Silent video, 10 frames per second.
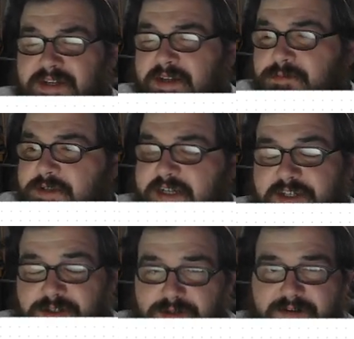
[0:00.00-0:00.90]
in which
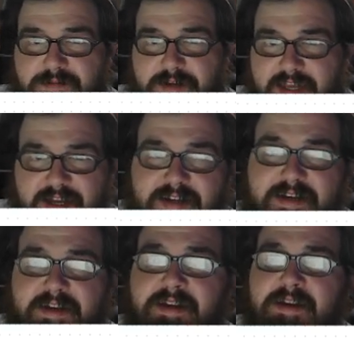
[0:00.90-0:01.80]
case you have a mechanic